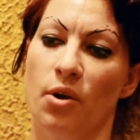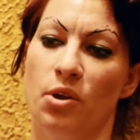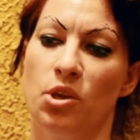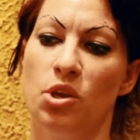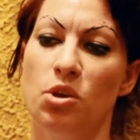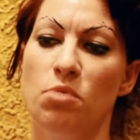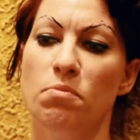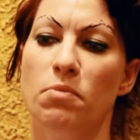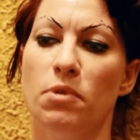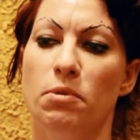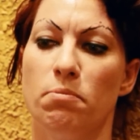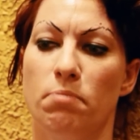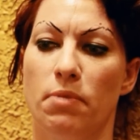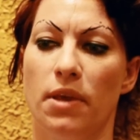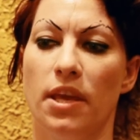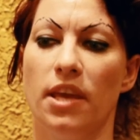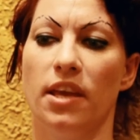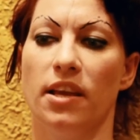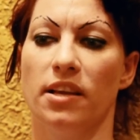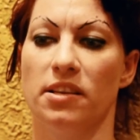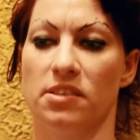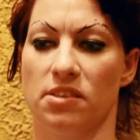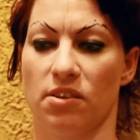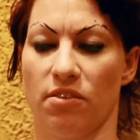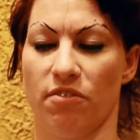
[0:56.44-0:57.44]
human
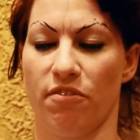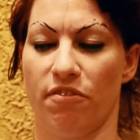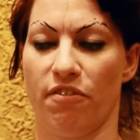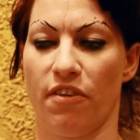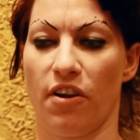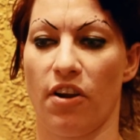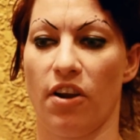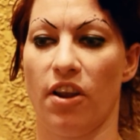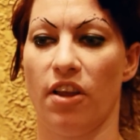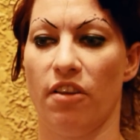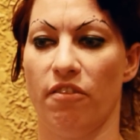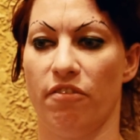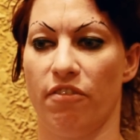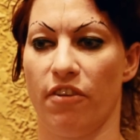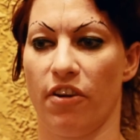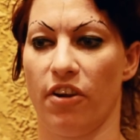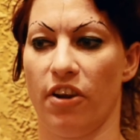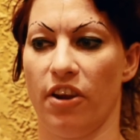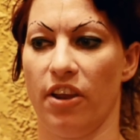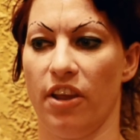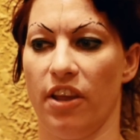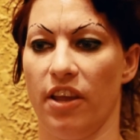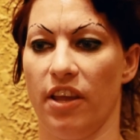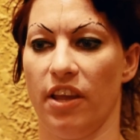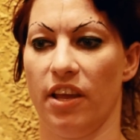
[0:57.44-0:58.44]
beings are very,
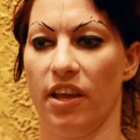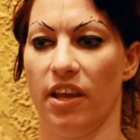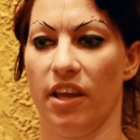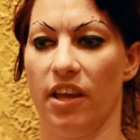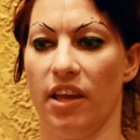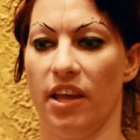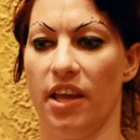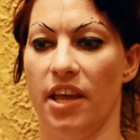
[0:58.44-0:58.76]
very